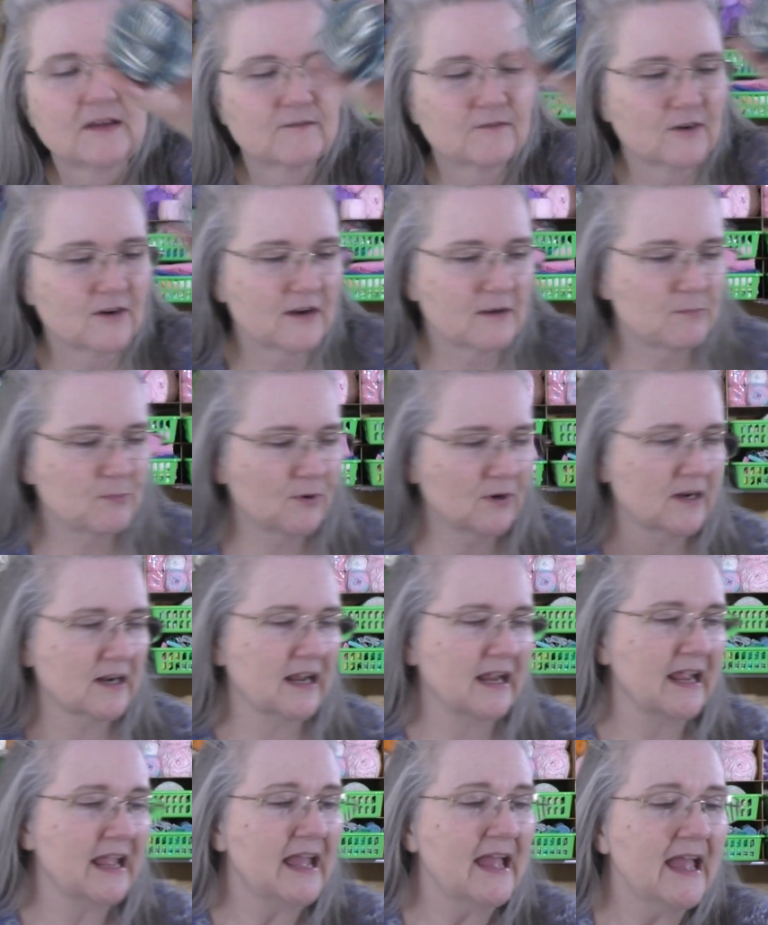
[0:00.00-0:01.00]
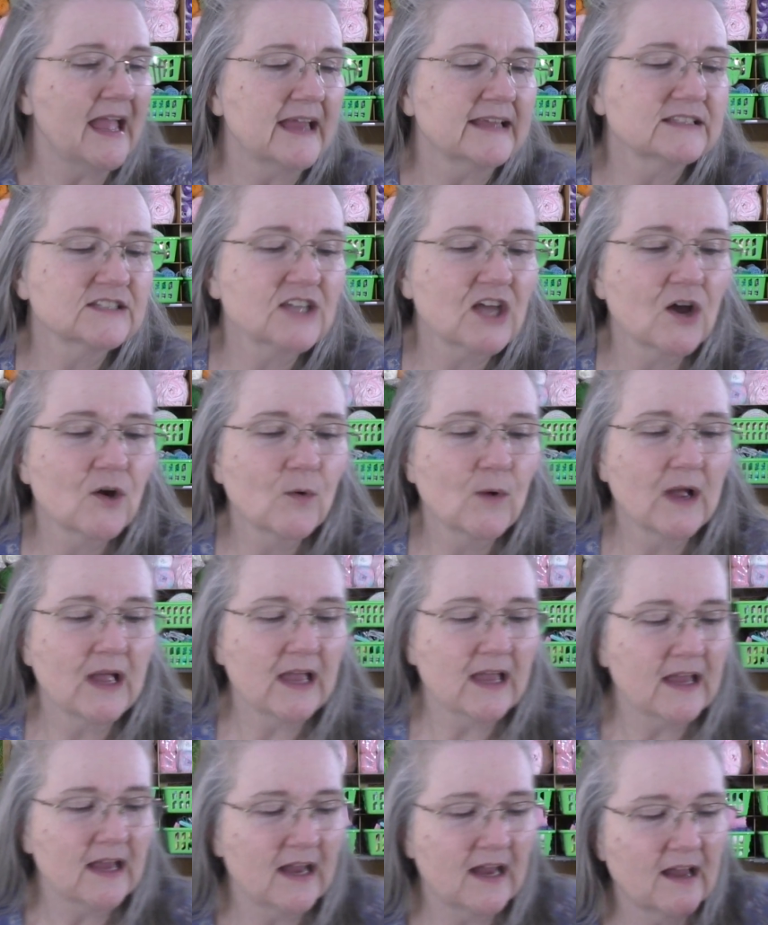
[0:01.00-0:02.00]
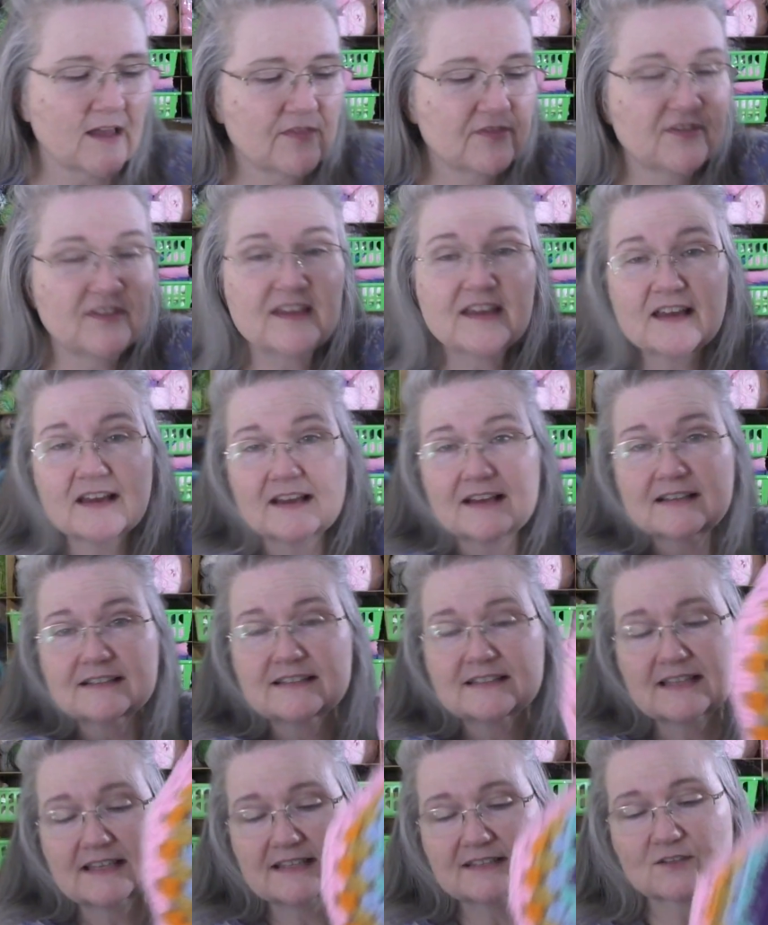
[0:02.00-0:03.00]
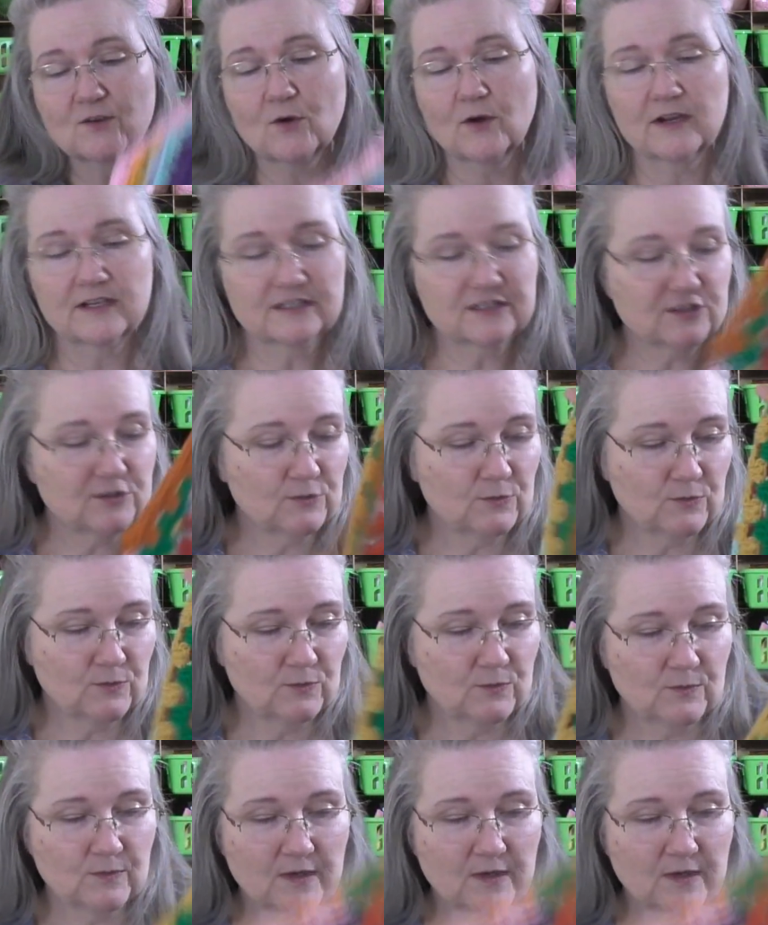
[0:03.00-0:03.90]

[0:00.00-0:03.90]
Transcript: Very pretty. And so uh, this is going to...